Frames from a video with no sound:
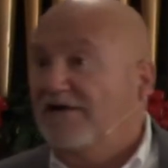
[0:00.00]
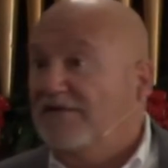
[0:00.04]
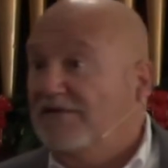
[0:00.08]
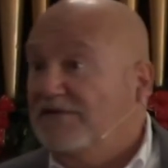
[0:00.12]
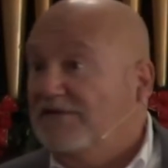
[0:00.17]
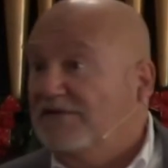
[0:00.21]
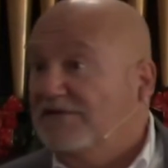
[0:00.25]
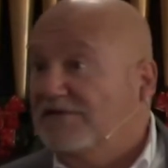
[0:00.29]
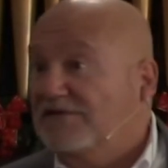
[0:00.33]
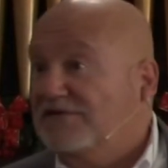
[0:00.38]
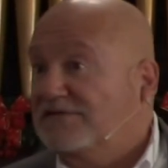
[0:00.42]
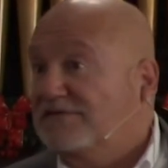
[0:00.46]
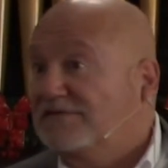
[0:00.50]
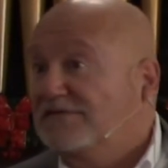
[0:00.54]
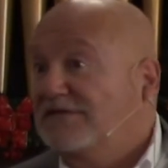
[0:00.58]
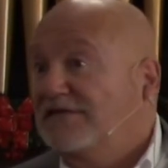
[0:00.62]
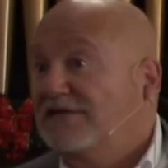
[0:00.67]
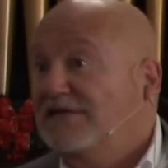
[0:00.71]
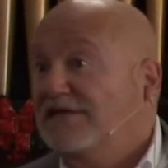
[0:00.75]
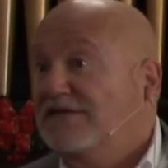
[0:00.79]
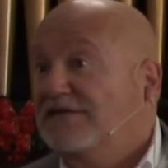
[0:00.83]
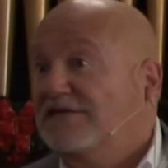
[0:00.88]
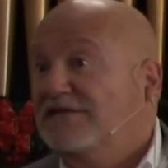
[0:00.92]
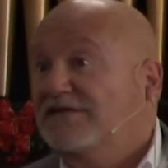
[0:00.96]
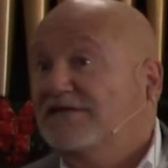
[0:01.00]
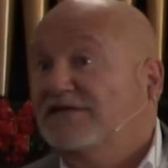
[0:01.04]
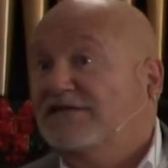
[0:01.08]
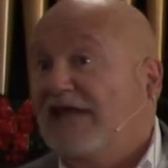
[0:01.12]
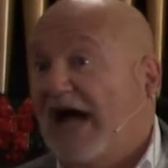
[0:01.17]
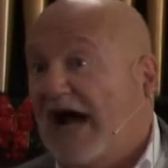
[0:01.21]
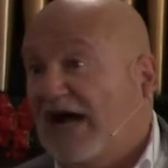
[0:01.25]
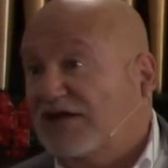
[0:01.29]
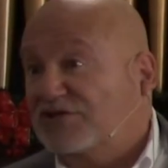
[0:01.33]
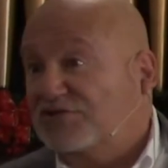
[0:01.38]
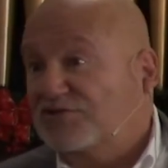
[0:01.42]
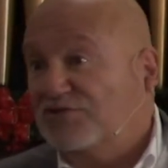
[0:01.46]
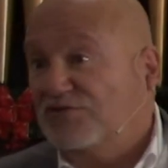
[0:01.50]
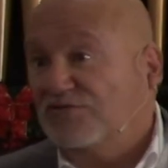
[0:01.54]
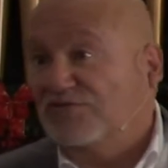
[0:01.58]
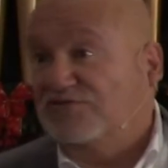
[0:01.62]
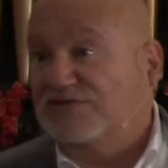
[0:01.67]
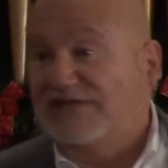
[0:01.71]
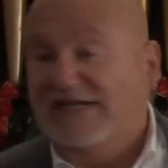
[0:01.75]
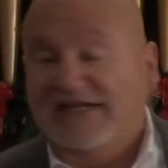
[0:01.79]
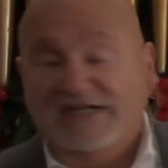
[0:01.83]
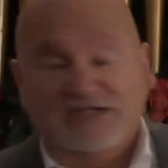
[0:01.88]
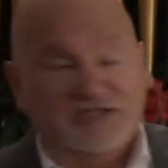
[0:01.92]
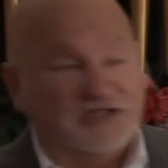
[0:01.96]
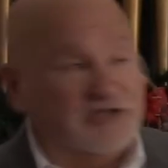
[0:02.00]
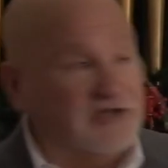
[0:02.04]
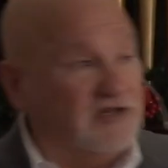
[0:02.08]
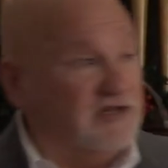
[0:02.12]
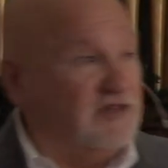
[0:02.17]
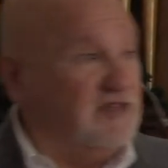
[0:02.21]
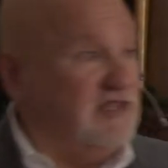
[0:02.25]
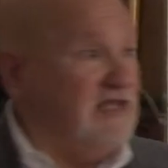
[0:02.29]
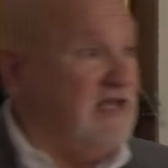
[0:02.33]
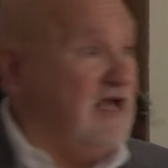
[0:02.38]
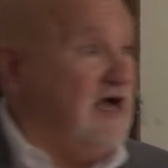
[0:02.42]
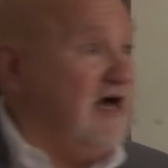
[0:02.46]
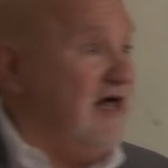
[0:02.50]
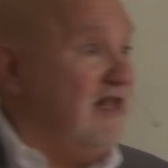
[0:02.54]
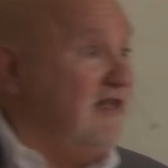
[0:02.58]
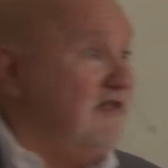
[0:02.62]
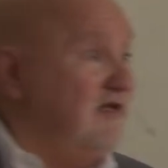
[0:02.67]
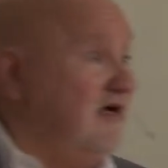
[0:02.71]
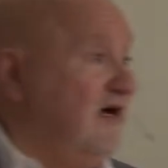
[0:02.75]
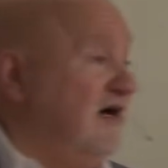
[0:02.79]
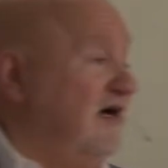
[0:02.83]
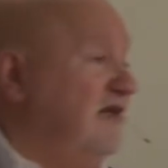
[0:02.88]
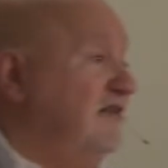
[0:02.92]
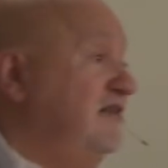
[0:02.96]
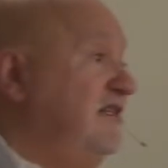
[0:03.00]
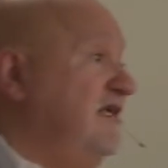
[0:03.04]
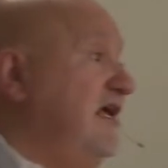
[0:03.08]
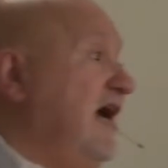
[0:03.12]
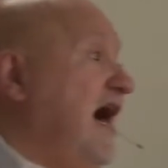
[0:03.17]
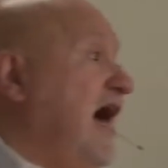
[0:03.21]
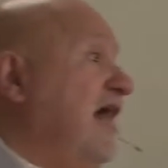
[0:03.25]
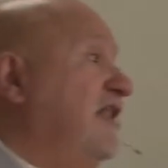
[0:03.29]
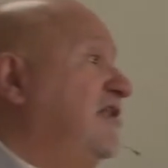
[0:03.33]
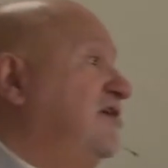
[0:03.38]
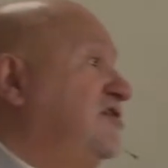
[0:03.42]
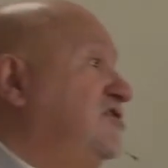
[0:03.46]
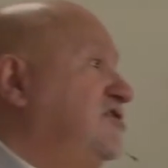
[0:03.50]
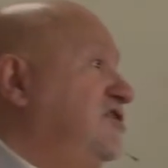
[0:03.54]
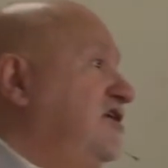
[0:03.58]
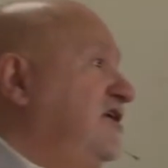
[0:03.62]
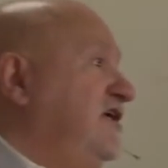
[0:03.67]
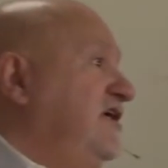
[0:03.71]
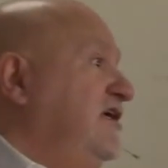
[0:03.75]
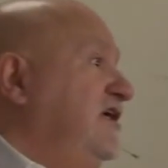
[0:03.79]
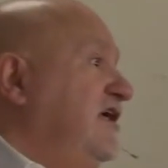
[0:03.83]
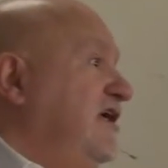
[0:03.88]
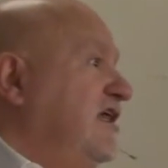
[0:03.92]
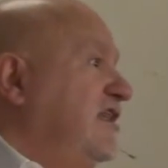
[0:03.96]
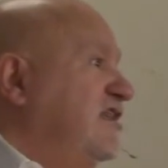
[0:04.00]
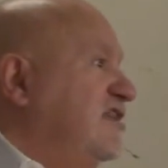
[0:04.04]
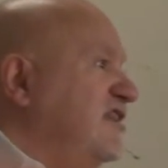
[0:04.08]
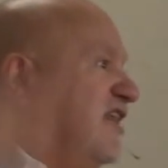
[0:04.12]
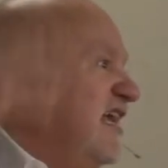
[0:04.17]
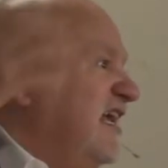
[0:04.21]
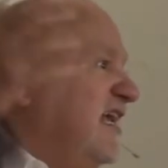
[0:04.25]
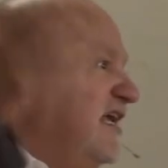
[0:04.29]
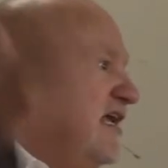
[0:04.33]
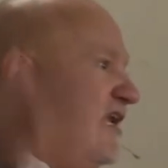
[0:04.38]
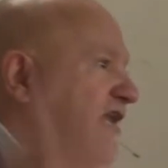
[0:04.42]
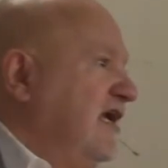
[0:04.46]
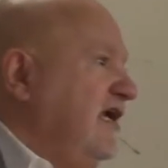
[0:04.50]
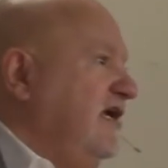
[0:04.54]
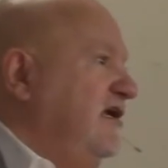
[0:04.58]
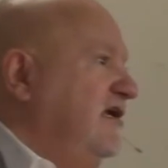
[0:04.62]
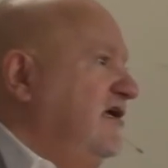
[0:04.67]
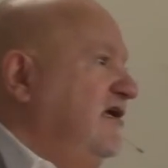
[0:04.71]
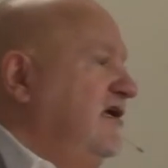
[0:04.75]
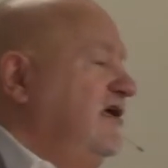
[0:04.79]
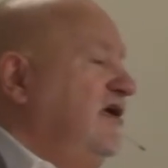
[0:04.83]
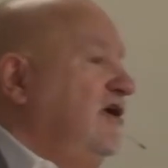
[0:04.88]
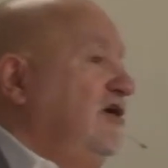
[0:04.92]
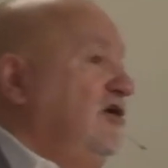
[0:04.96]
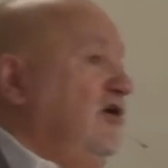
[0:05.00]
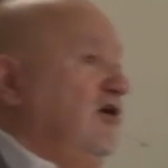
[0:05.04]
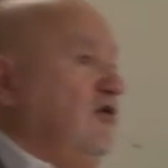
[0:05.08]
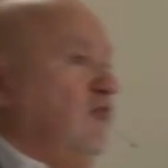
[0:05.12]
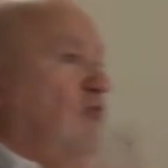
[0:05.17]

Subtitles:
your doctrinal teacher, theology, thinking, You know,